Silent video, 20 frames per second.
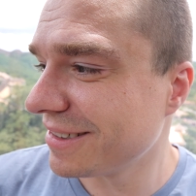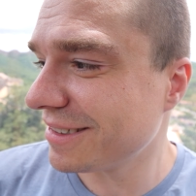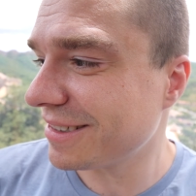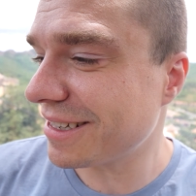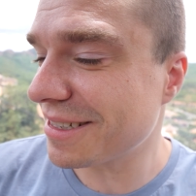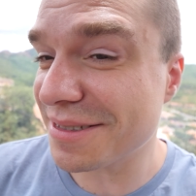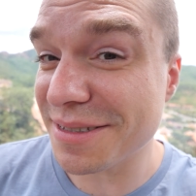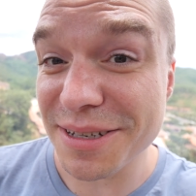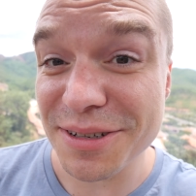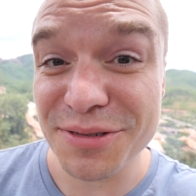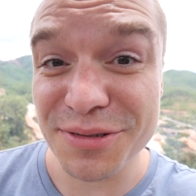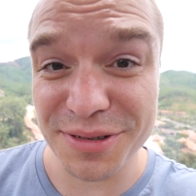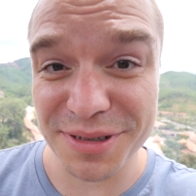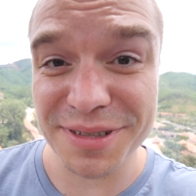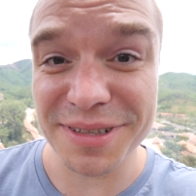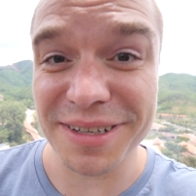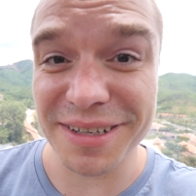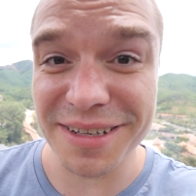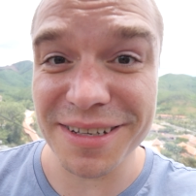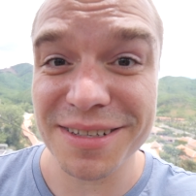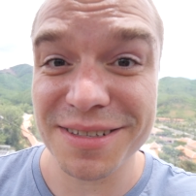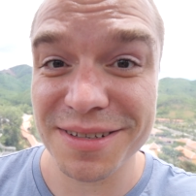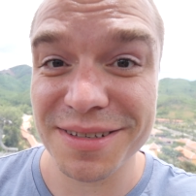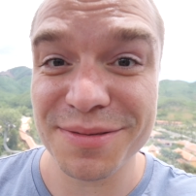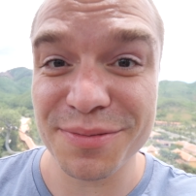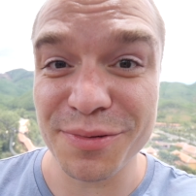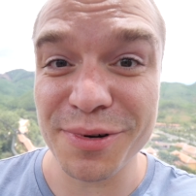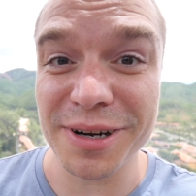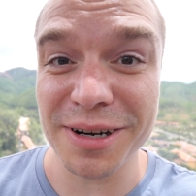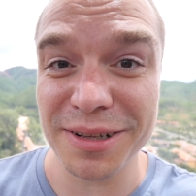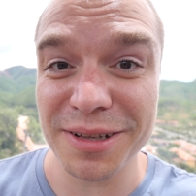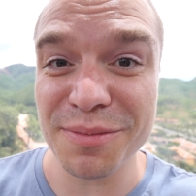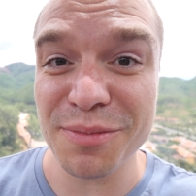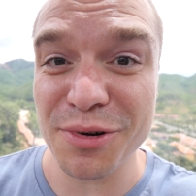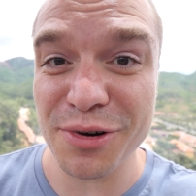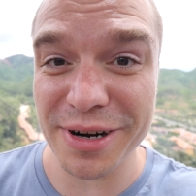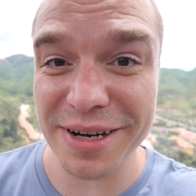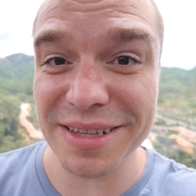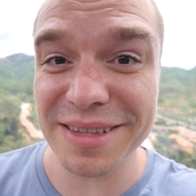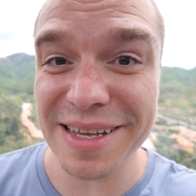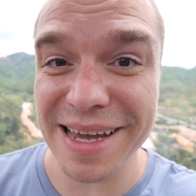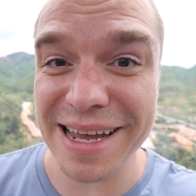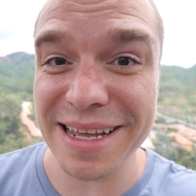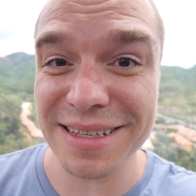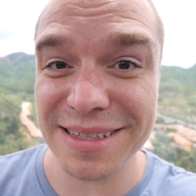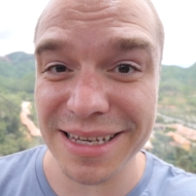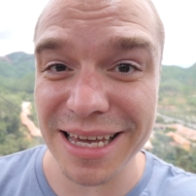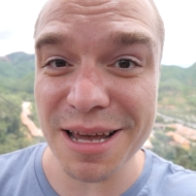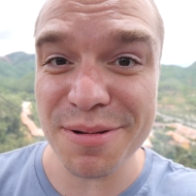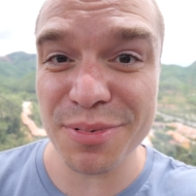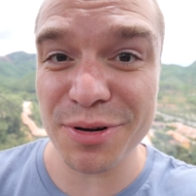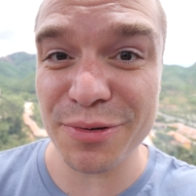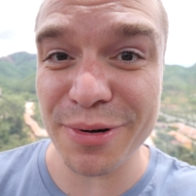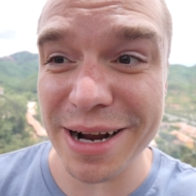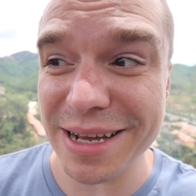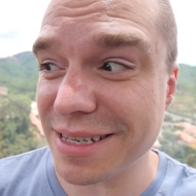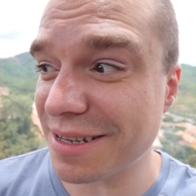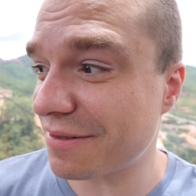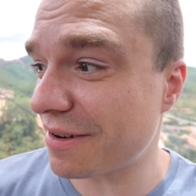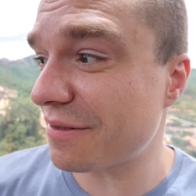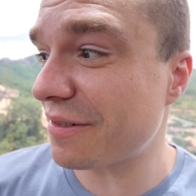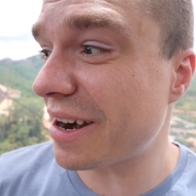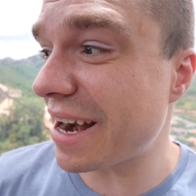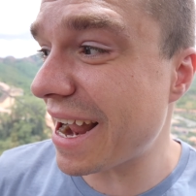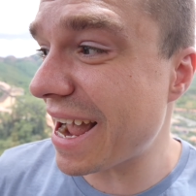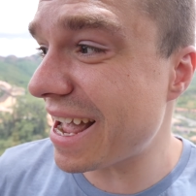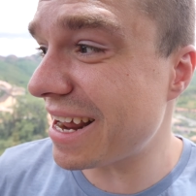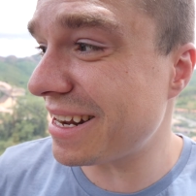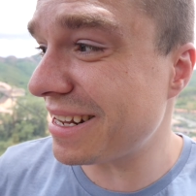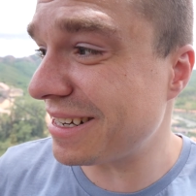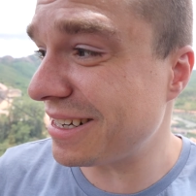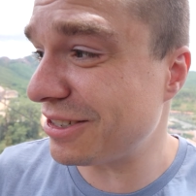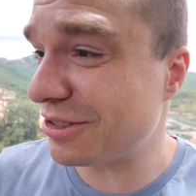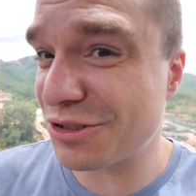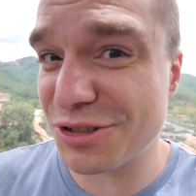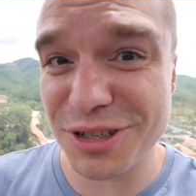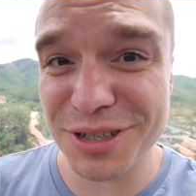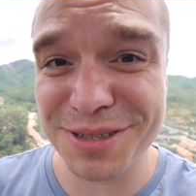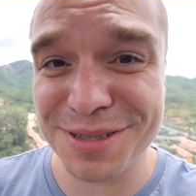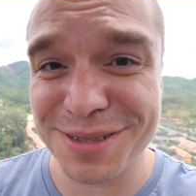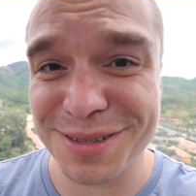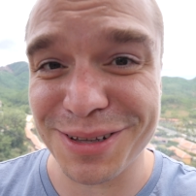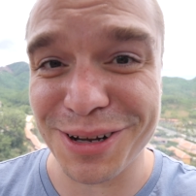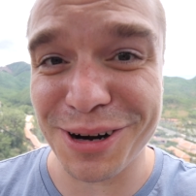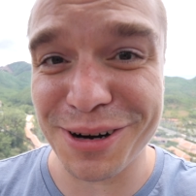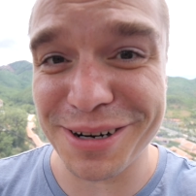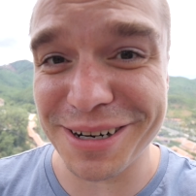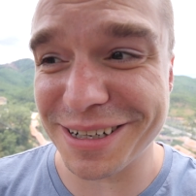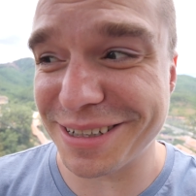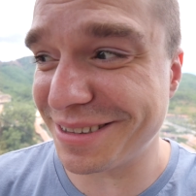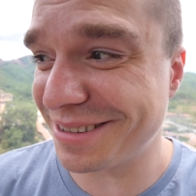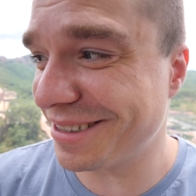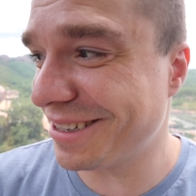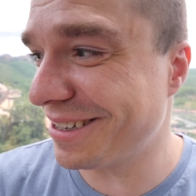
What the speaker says: That's interesting. It's one of the more intense cable rides I've ever had, and it just started.